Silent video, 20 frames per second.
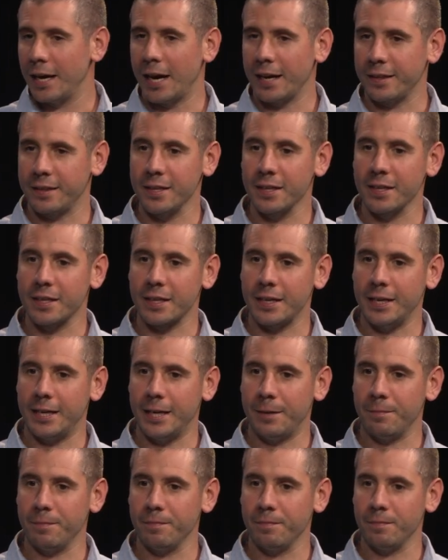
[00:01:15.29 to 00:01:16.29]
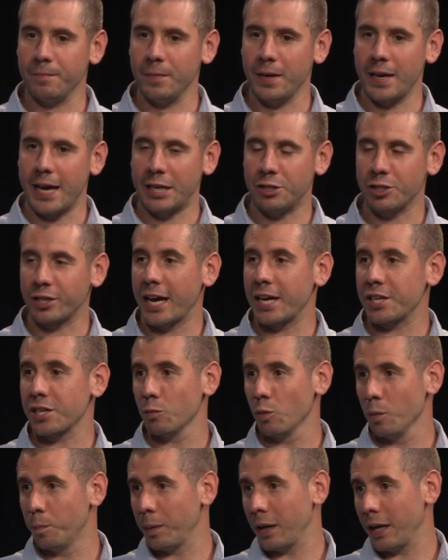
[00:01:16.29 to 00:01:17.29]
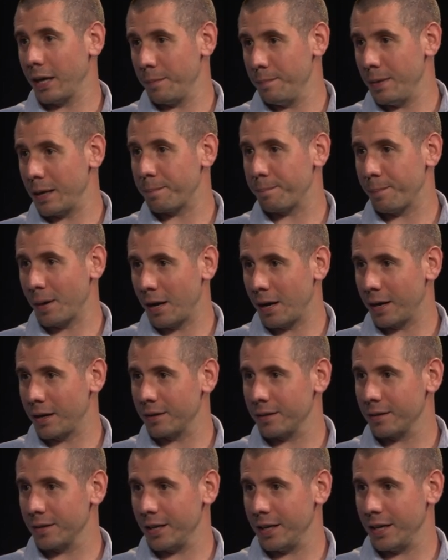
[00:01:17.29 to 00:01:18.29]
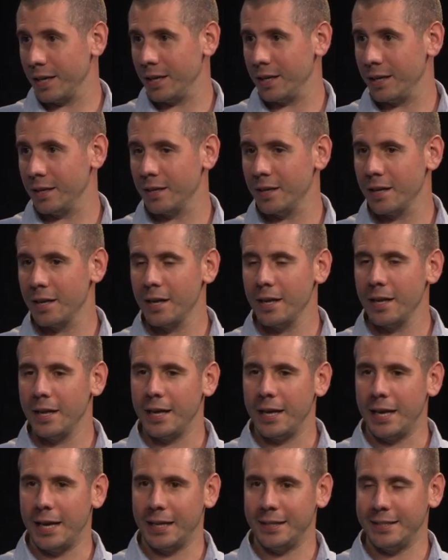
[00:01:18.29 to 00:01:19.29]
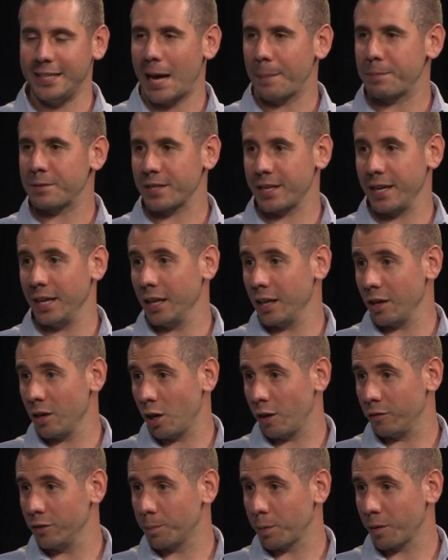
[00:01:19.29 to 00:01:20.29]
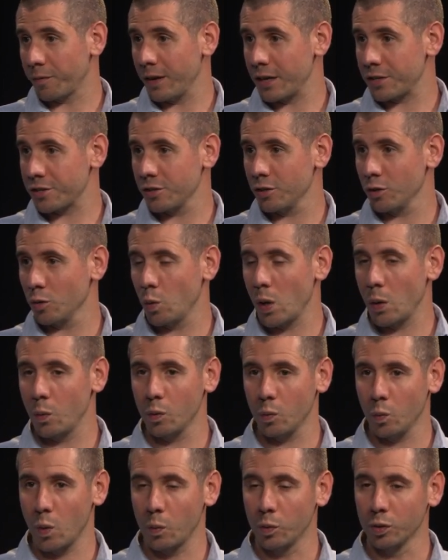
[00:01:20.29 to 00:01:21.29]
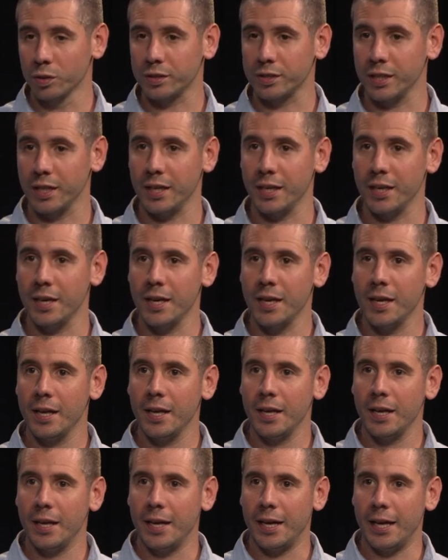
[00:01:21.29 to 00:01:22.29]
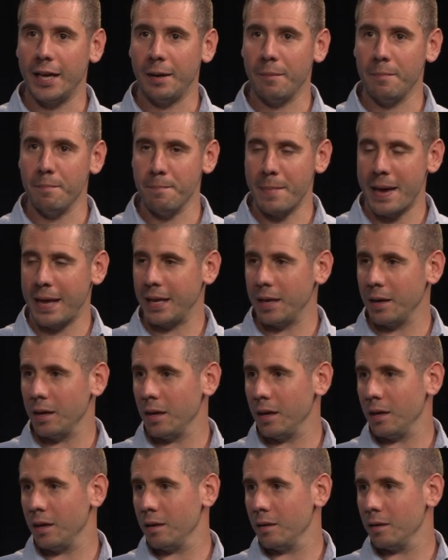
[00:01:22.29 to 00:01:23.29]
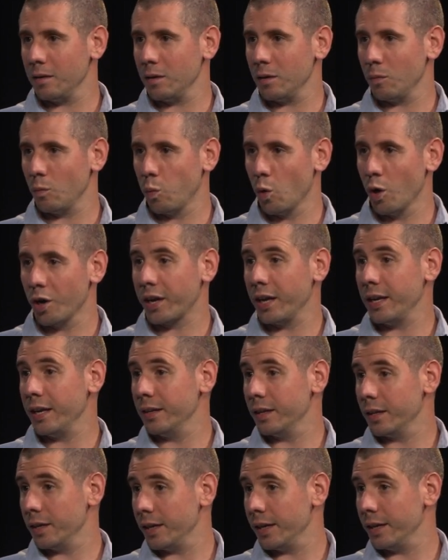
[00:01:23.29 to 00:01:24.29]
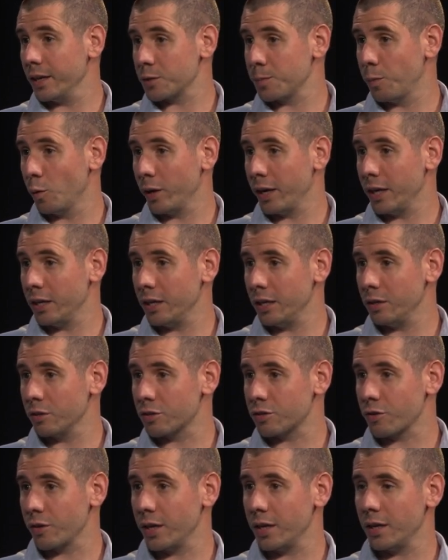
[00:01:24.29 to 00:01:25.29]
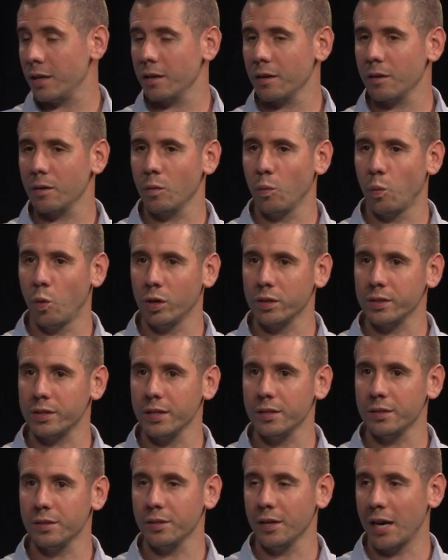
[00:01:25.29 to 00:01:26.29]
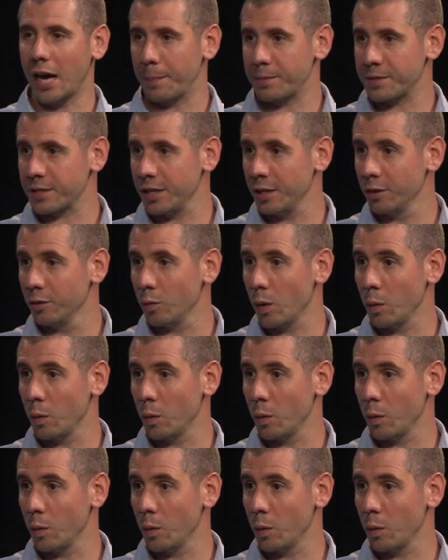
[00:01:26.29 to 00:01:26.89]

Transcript: I think education will play a big part in the upskilling of the professional. We will see many working in the sport industry wanting to upskill.